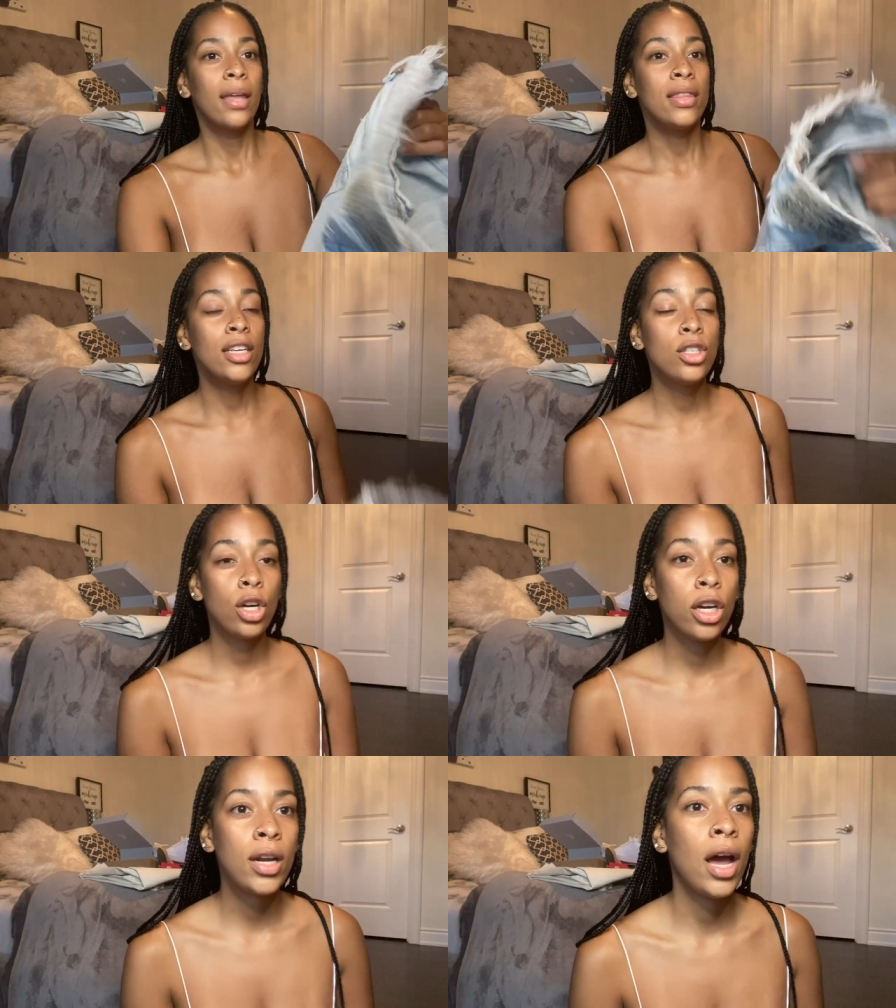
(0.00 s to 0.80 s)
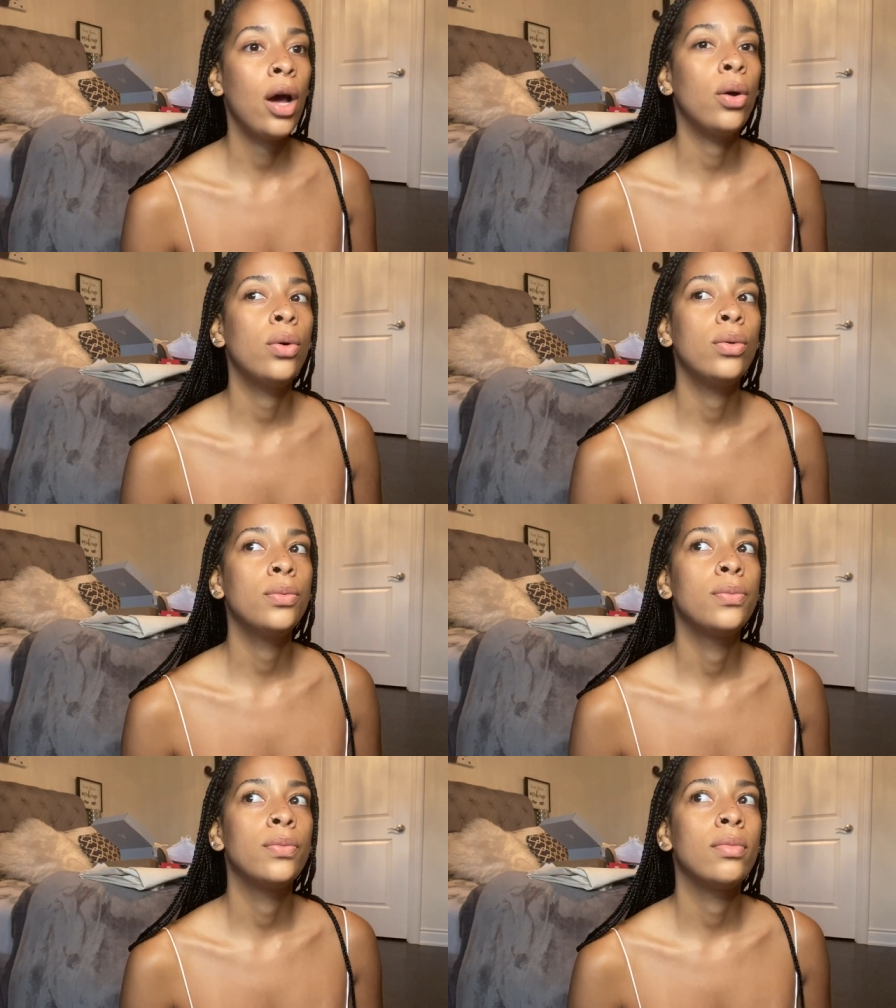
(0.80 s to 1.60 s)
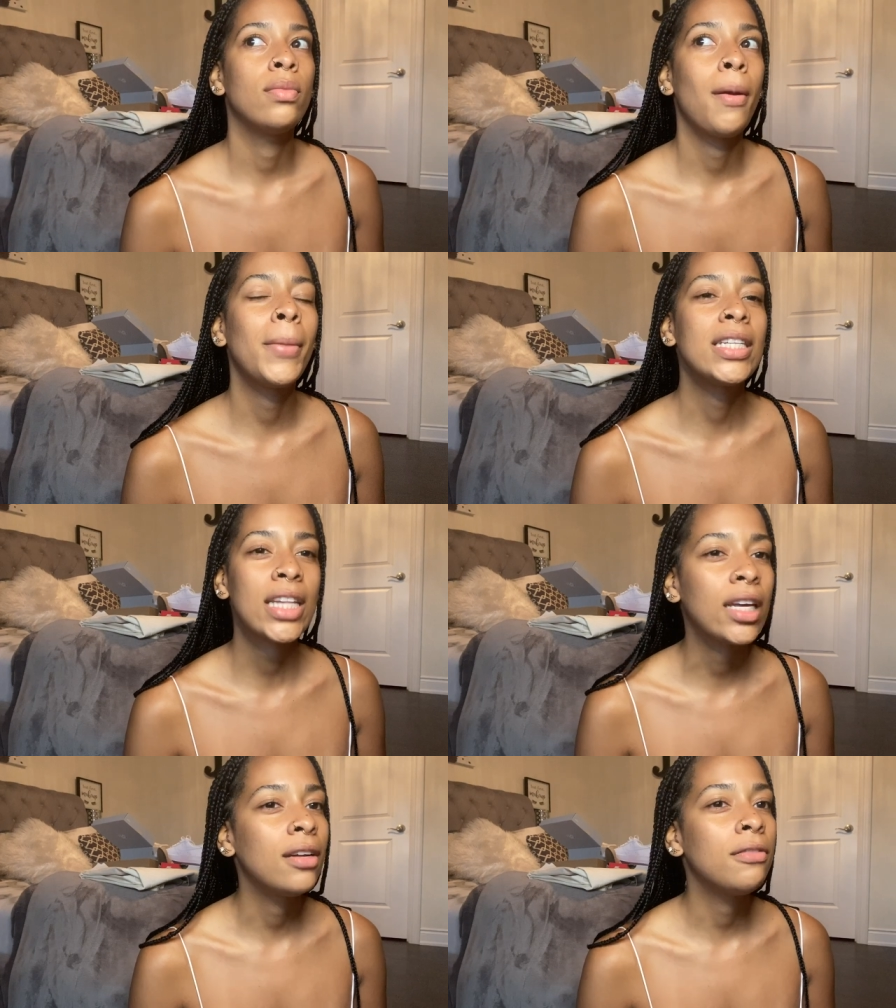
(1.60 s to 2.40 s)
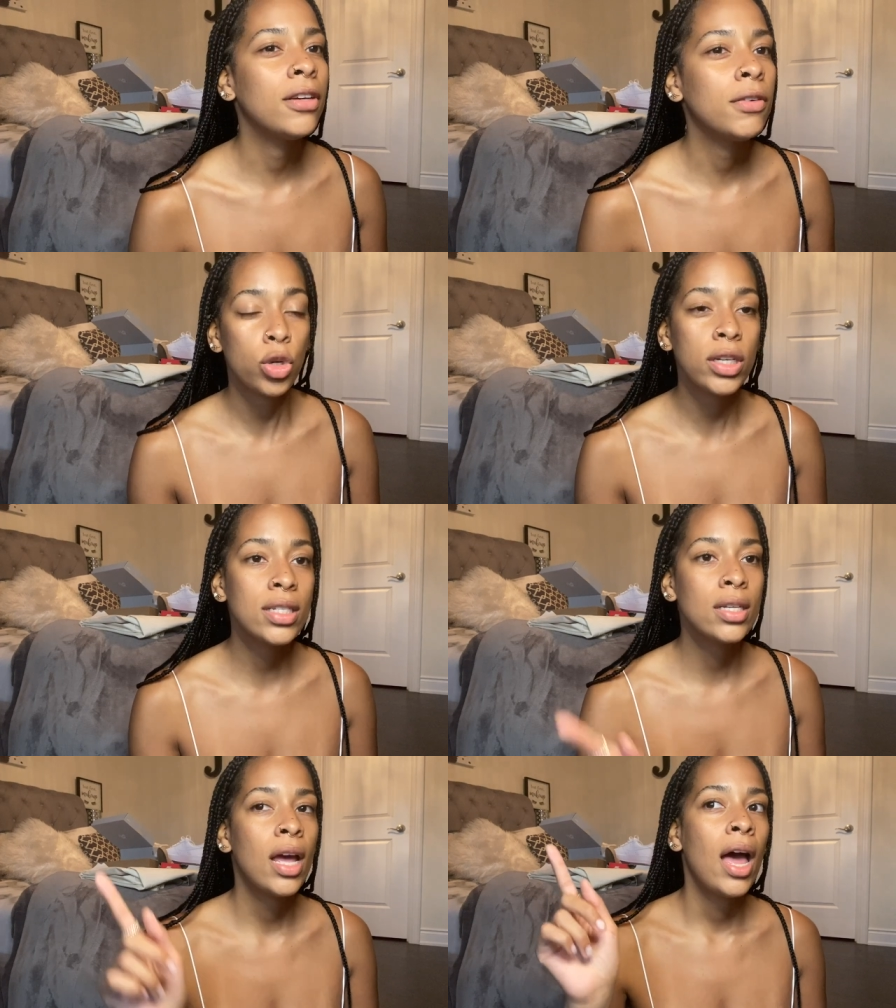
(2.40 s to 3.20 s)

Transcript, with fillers: These are now my second favorite shorts.